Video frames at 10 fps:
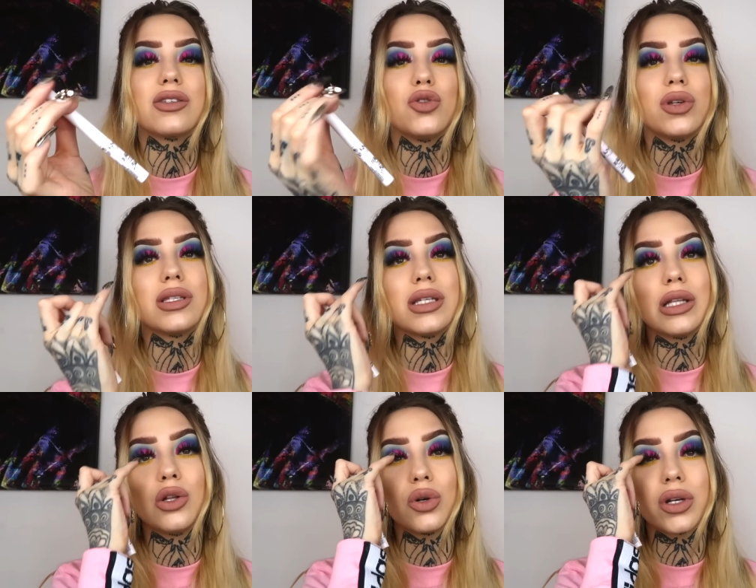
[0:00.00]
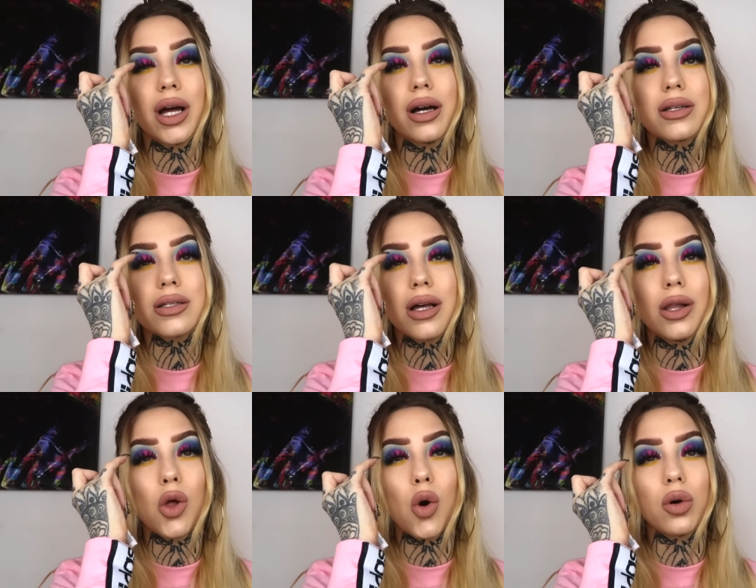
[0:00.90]
you can see little cracks
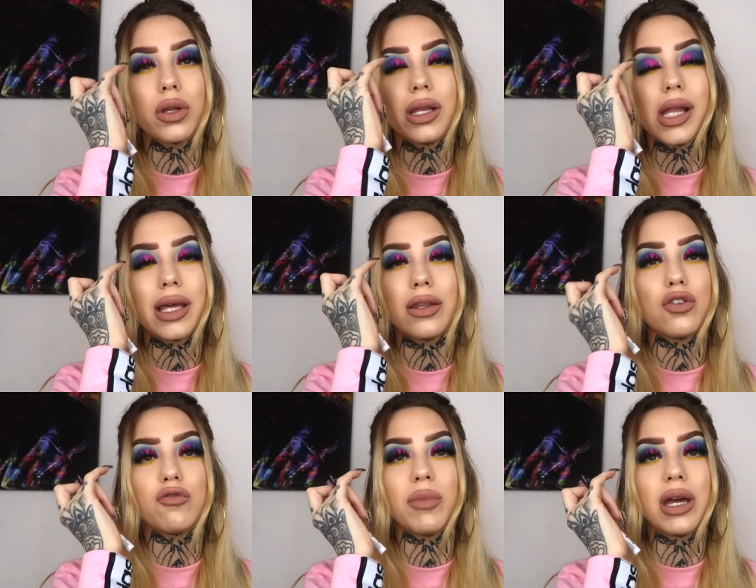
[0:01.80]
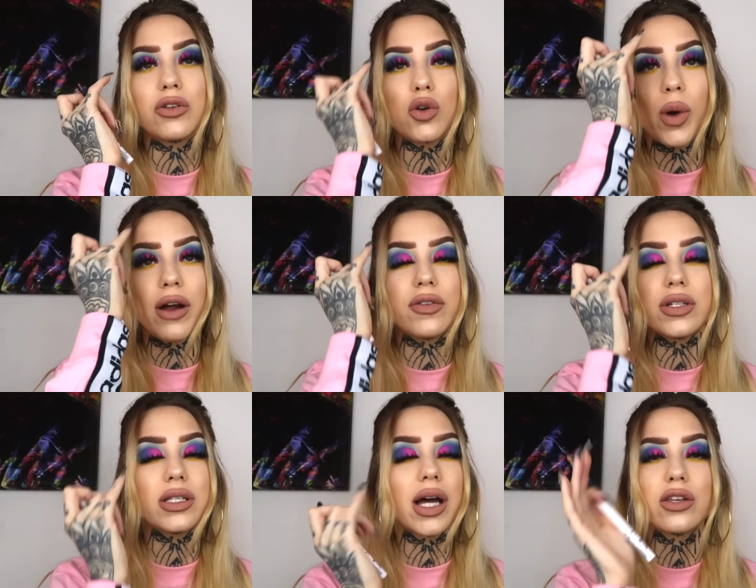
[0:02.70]
along the line that you've made or whatever
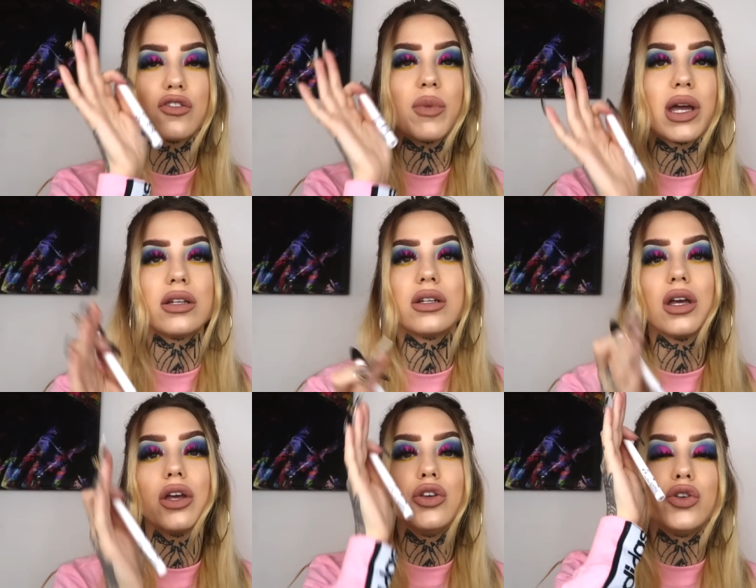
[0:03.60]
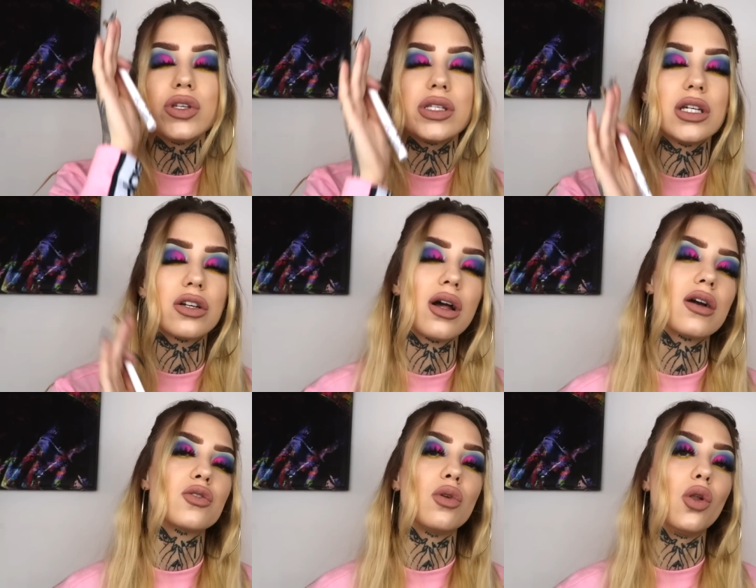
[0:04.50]
design you've made, you can see
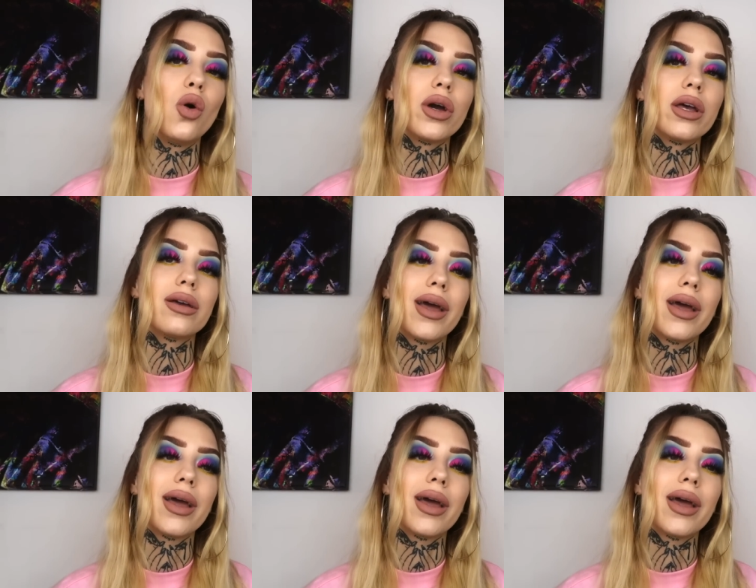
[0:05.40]
cracks go along it.